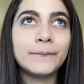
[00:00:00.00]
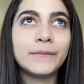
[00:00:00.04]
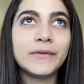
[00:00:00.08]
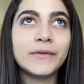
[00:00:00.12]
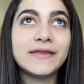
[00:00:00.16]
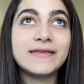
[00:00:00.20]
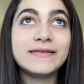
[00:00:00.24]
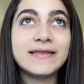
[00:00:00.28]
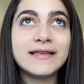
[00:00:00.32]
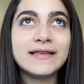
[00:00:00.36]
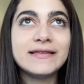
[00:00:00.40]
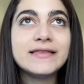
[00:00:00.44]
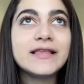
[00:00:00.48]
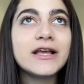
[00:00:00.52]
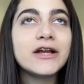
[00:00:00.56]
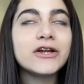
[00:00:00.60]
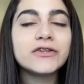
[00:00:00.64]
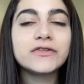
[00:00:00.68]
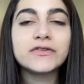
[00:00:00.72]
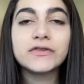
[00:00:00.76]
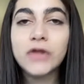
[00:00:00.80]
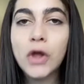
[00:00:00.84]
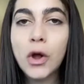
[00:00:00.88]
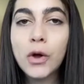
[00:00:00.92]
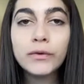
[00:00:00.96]
Since
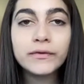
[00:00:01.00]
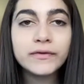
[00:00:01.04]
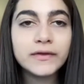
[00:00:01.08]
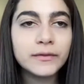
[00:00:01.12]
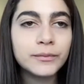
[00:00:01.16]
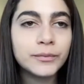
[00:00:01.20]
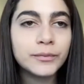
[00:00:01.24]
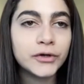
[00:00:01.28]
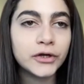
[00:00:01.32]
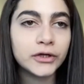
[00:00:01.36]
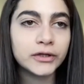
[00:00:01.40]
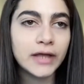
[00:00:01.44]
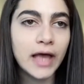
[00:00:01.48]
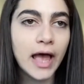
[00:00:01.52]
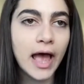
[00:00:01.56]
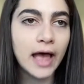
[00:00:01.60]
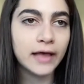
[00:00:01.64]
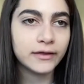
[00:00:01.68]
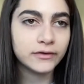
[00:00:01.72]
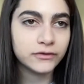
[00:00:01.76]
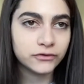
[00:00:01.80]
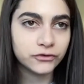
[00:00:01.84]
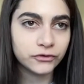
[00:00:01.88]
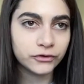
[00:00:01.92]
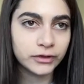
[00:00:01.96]
there's no Cypriot
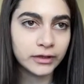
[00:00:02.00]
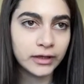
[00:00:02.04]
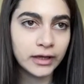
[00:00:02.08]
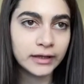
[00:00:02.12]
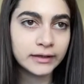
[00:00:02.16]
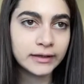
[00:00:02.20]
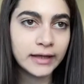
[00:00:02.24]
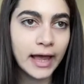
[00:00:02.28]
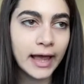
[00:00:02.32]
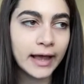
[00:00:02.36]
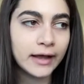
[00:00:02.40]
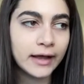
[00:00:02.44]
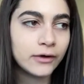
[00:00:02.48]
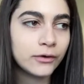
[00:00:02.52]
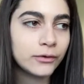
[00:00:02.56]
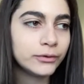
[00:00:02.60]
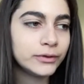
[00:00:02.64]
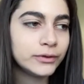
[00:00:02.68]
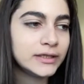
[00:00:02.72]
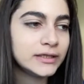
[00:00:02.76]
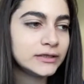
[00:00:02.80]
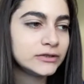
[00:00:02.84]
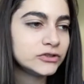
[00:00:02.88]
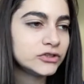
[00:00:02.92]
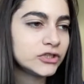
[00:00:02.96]
astronaut, I
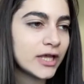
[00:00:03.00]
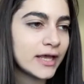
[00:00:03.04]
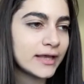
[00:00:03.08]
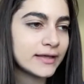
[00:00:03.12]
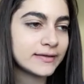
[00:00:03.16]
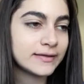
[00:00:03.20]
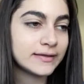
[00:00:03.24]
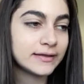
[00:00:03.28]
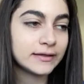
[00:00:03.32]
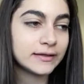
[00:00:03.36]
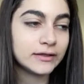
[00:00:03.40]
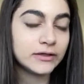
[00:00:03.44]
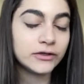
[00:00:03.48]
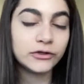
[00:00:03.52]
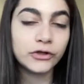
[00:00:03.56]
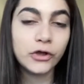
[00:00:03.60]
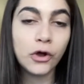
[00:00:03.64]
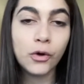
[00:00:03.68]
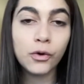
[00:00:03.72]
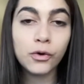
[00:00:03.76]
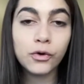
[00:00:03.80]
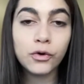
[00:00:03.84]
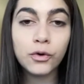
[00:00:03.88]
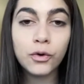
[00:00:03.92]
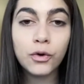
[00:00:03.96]
couldn't just, you
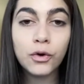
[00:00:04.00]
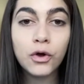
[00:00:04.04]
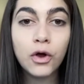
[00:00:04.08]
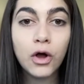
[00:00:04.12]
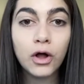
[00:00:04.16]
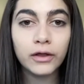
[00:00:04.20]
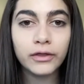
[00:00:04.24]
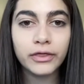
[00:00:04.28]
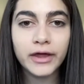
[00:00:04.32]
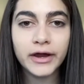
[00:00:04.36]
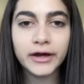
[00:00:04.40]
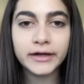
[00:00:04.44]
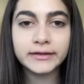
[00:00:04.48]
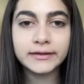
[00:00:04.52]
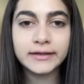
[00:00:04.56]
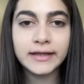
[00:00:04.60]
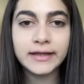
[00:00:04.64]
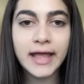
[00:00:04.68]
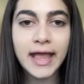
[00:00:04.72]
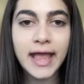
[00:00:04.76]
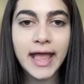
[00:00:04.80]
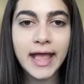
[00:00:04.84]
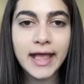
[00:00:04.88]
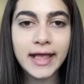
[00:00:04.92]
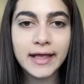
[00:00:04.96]
know, Google their
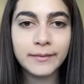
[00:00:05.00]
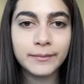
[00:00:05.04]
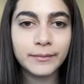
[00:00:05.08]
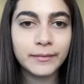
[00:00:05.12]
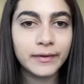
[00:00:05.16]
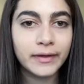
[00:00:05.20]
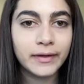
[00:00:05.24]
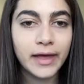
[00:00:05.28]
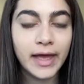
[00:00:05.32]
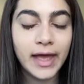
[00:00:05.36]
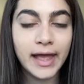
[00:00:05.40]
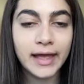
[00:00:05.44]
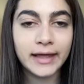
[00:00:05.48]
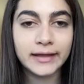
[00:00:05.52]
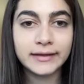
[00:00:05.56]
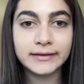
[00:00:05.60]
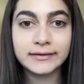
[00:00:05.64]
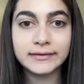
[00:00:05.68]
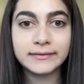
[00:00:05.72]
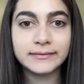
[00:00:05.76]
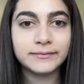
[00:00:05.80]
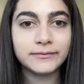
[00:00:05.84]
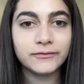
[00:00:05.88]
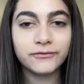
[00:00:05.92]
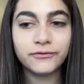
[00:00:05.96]
name
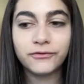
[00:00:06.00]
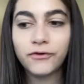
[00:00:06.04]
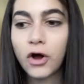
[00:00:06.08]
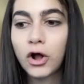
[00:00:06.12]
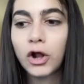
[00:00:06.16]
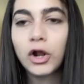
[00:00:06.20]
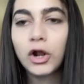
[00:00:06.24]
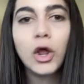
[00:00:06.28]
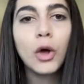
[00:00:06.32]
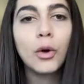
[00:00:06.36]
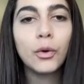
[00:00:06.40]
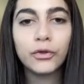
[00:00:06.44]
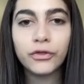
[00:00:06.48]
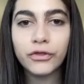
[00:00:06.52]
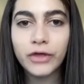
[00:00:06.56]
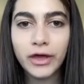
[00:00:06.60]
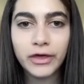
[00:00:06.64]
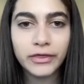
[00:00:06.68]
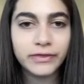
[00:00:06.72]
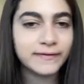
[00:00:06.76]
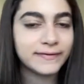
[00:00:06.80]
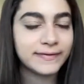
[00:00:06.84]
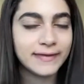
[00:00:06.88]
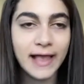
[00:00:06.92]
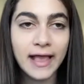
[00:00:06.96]
and follow
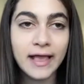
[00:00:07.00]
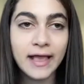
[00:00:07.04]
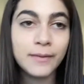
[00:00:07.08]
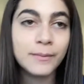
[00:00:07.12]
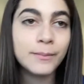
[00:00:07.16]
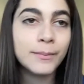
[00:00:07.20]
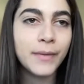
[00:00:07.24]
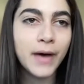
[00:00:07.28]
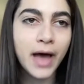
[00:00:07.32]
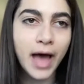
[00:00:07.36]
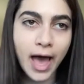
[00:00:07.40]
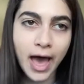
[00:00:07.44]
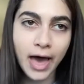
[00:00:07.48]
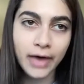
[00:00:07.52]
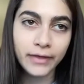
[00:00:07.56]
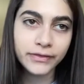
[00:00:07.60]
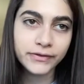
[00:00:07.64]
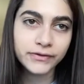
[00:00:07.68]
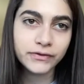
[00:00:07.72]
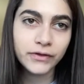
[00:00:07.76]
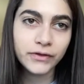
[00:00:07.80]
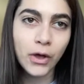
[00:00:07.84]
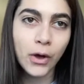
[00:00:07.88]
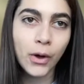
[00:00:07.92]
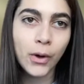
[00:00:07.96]
the same path.
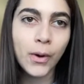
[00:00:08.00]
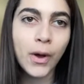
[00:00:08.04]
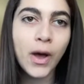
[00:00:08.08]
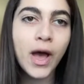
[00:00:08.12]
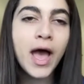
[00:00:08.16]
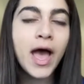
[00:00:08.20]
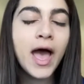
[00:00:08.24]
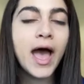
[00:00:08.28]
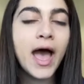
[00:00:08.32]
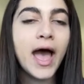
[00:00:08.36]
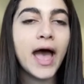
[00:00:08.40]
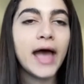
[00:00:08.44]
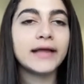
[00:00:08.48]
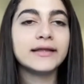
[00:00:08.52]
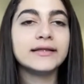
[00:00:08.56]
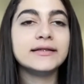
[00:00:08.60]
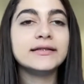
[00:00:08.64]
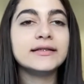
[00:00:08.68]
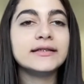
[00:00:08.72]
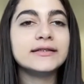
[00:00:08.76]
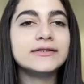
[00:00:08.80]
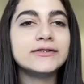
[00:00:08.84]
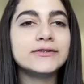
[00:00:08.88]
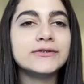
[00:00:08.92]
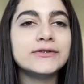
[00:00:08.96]
So I
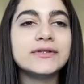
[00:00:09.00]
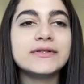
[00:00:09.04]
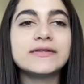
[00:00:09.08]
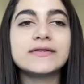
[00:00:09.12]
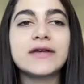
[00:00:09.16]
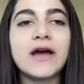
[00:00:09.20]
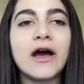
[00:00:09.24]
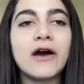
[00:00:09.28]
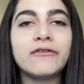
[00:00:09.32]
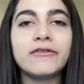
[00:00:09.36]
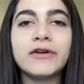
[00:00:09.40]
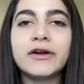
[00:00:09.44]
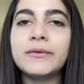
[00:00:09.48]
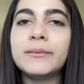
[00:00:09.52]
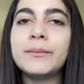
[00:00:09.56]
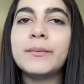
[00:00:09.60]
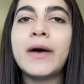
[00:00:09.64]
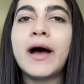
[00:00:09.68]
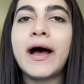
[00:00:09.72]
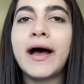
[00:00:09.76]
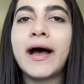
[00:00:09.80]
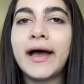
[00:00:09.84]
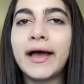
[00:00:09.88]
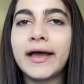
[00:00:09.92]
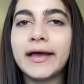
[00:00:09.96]
needed to discover
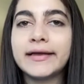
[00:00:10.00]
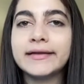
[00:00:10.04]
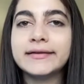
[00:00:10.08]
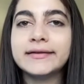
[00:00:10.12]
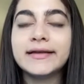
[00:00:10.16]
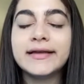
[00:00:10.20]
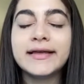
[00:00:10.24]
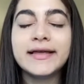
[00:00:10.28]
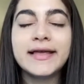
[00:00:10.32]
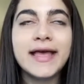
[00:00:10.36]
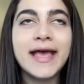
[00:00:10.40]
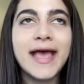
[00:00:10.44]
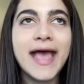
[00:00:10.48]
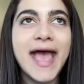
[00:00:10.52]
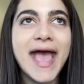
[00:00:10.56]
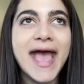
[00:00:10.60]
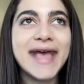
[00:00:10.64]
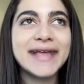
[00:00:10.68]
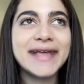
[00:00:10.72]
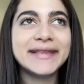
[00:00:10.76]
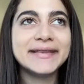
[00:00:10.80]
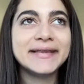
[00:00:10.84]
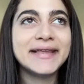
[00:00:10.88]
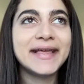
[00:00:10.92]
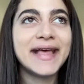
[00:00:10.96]
mine.
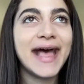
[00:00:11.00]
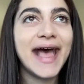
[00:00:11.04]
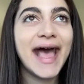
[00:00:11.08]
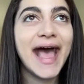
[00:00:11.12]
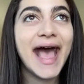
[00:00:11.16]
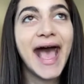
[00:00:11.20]
And